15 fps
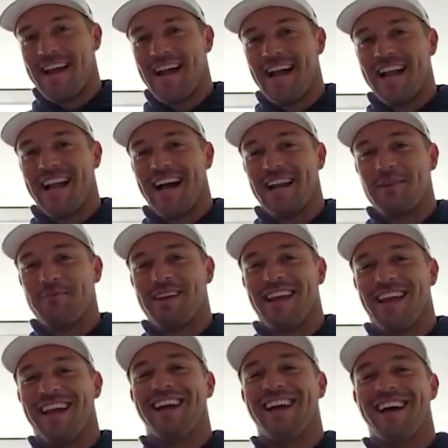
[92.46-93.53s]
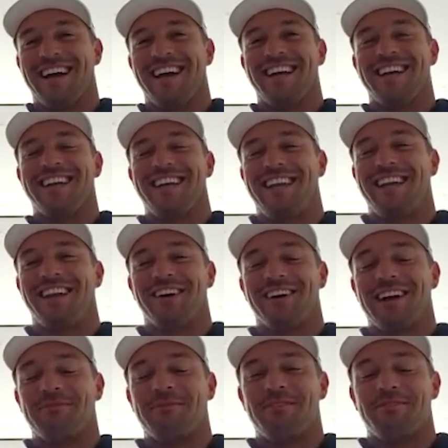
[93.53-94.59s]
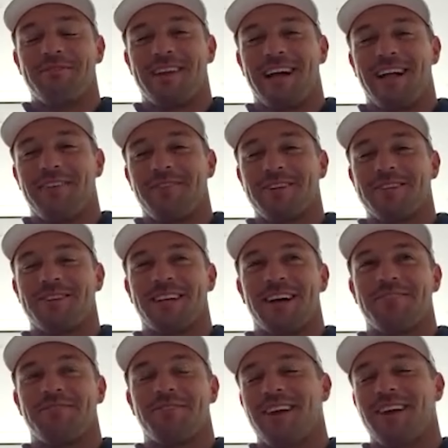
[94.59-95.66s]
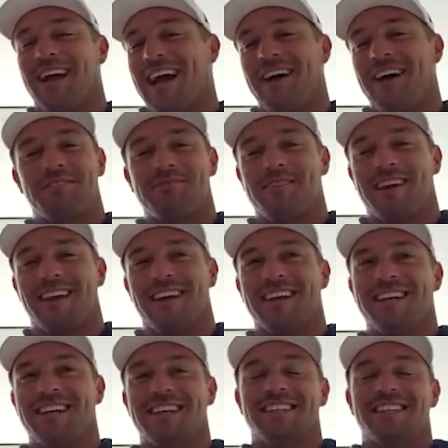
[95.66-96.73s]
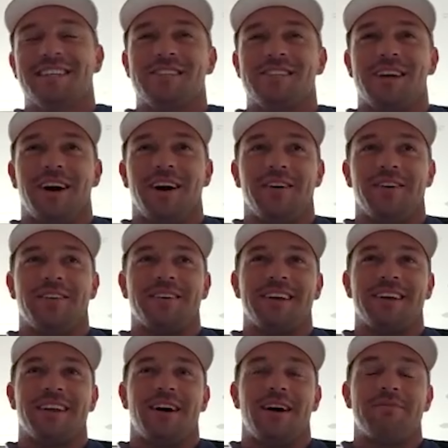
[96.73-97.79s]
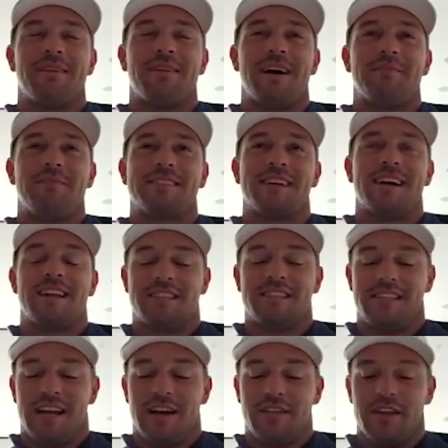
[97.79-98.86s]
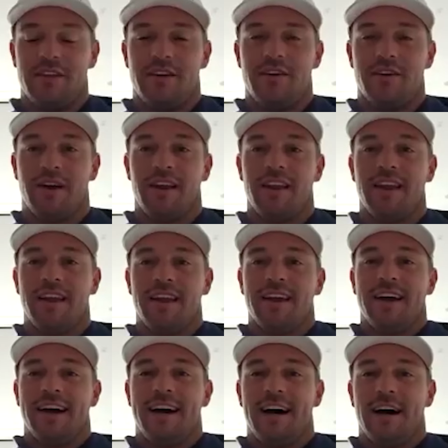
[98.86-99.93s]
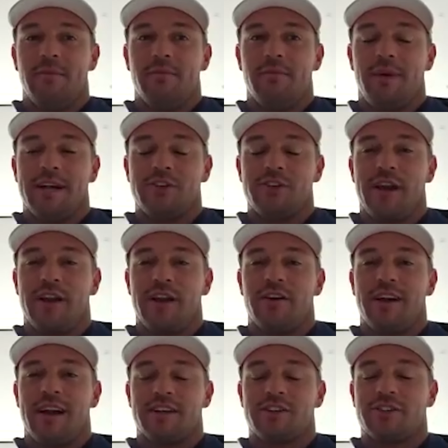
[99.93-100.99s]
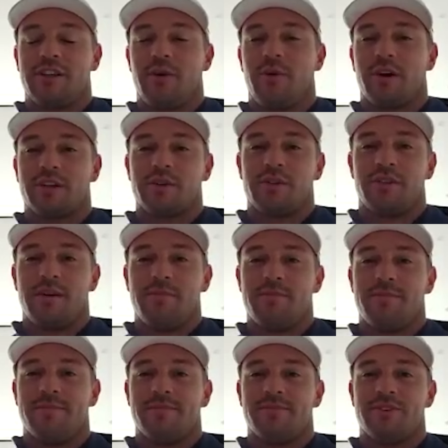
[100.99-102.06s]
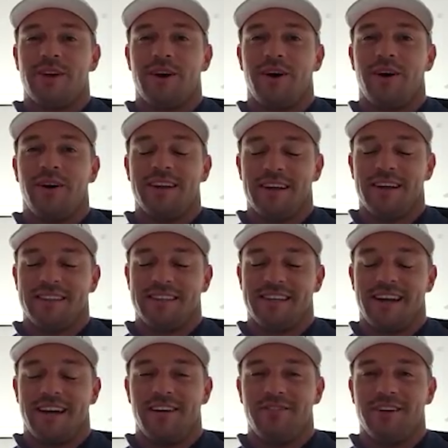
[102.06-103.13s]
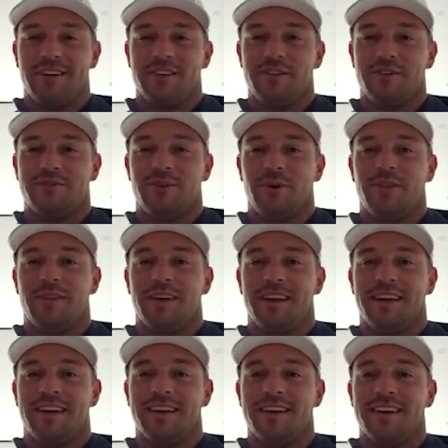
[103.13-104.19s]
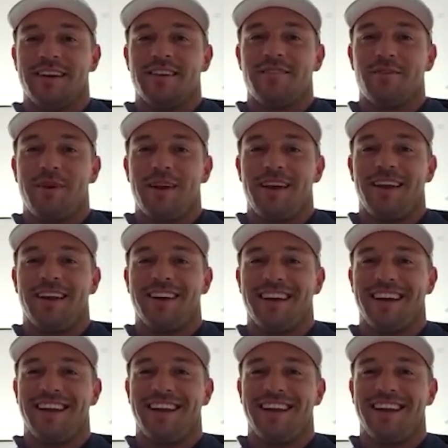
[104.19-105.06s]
I got to be. You know, coming from California, I have to be. So, you know, I'm excited to see how they do. And my trainer actually works with them. So it's kind of a twofold thing for me.